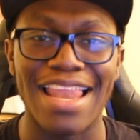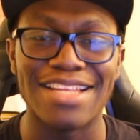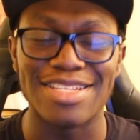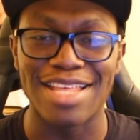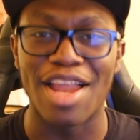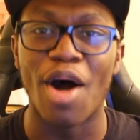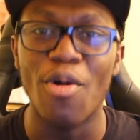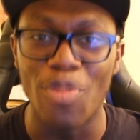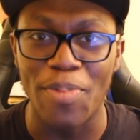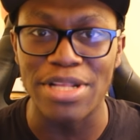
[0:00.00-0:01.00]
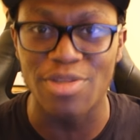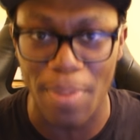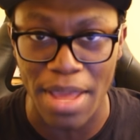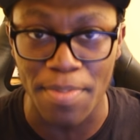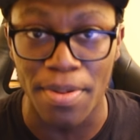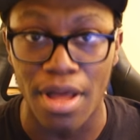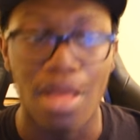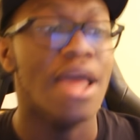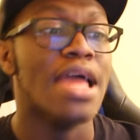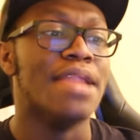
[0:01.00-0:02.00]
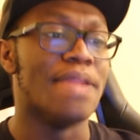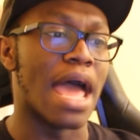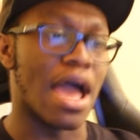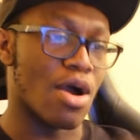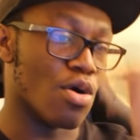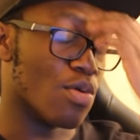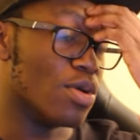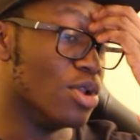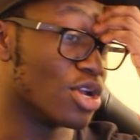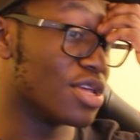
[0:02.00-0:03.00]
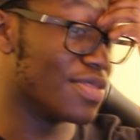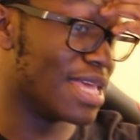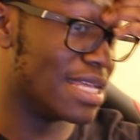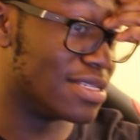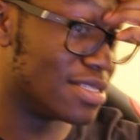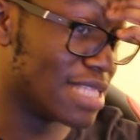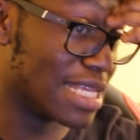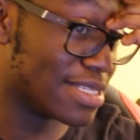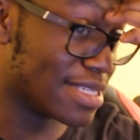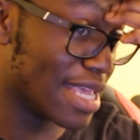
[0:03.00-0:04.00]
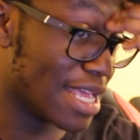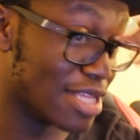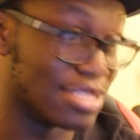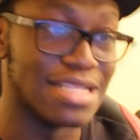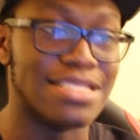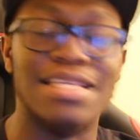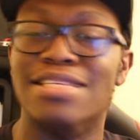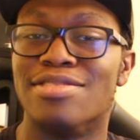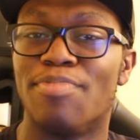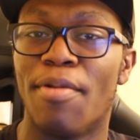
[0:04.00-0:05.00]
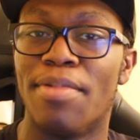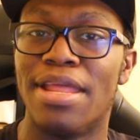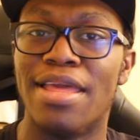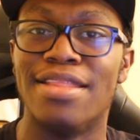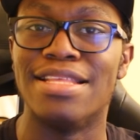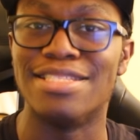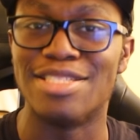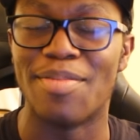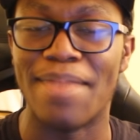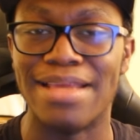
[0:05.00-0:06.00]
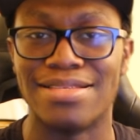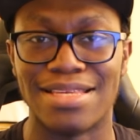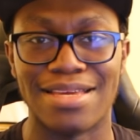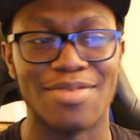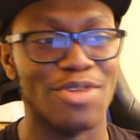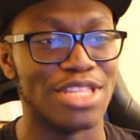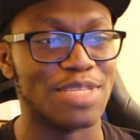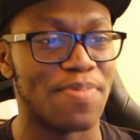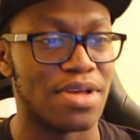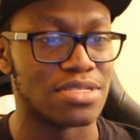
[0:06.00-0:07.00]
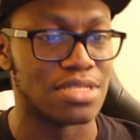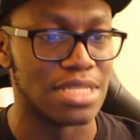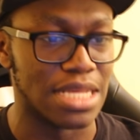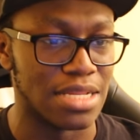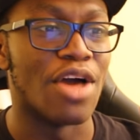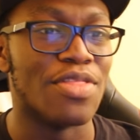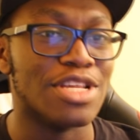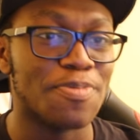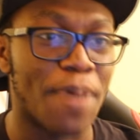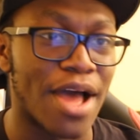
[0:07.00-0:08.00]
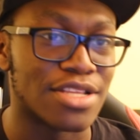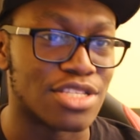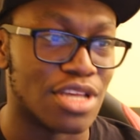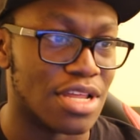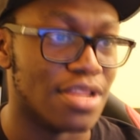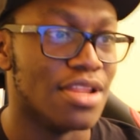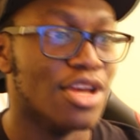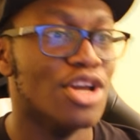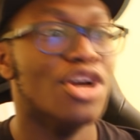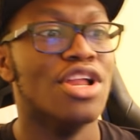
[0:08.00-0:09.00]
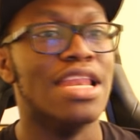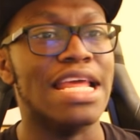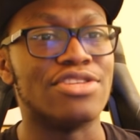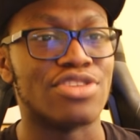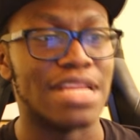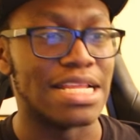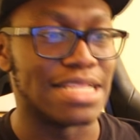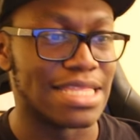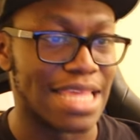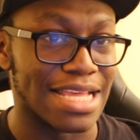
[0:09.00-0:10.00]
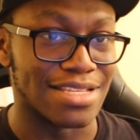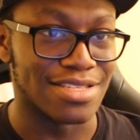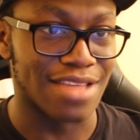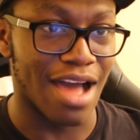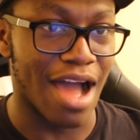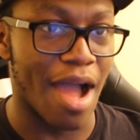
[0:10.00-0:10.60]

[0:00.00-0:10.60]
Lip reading: I literally said hold the piece of paper. Now look at this. This is amazing what this person did. This person literally did this.